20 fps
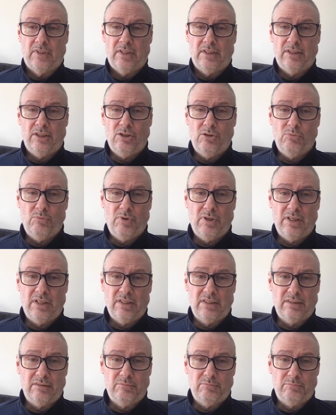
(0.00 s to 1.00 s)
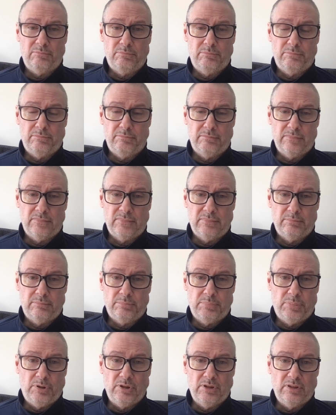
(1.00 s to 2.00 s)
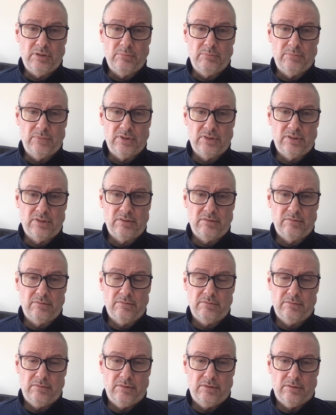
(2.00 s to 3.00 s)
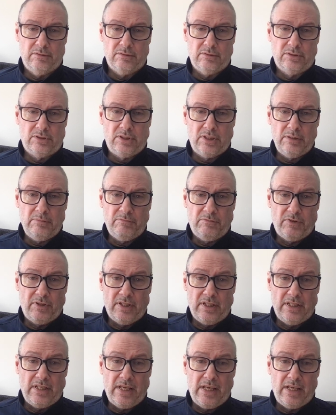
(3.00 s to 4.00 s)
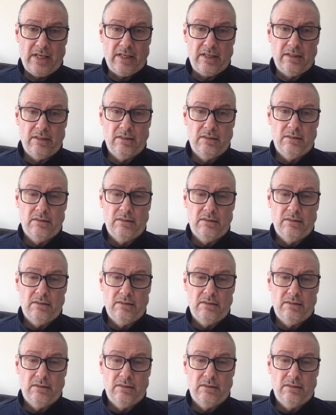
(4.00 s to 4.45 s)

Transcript: you don't want to put them to sleep for the day,